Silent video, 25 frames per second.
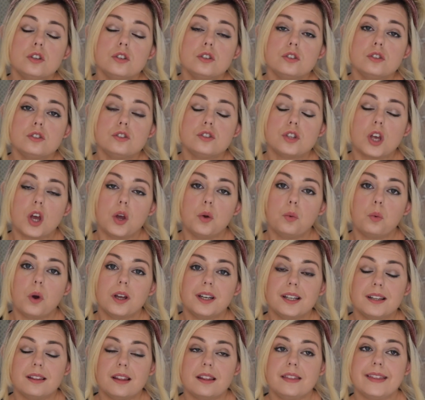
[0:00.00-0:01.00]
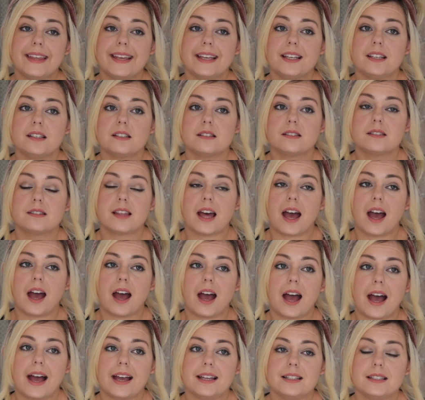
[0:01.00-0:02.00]
So one of the things that
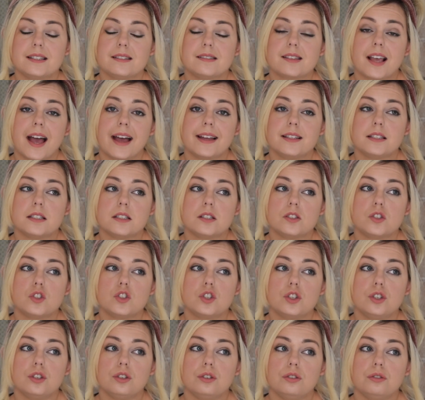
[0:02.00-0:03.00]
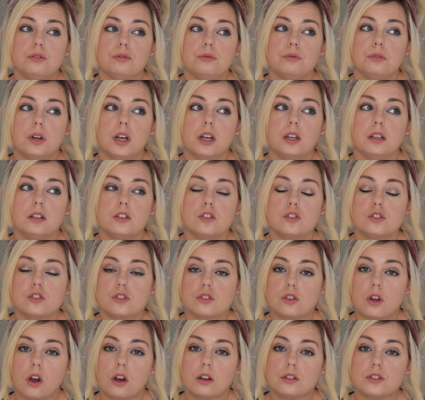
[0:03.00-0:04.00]
I decided to
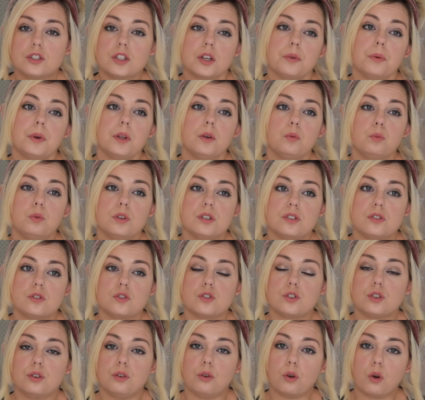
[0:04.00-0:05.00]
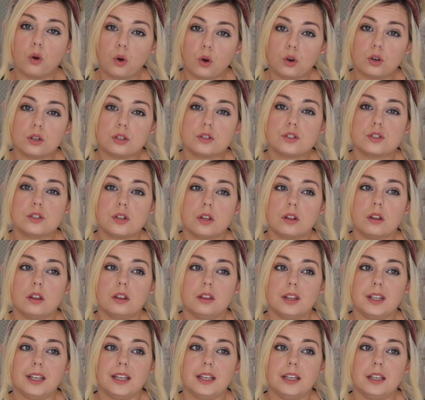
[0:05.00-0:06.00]
start doing was to cut
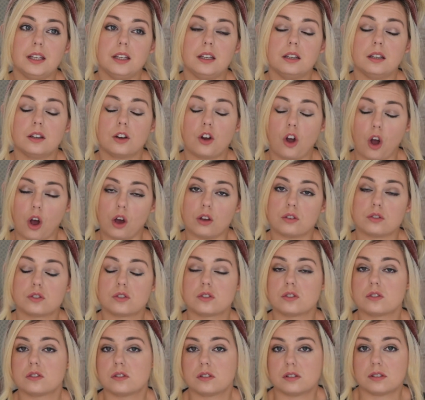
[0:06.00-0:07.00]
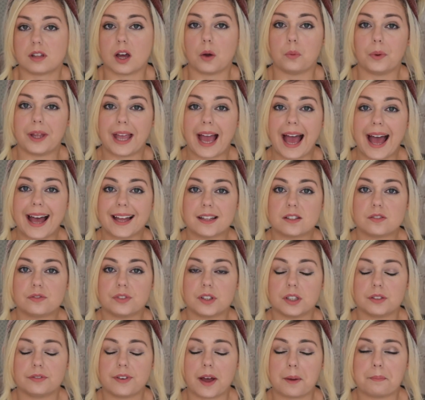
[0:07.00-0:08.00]
the costs that we had for
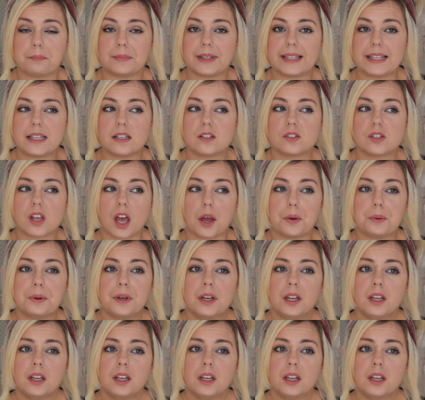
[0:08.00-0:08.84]
the family. So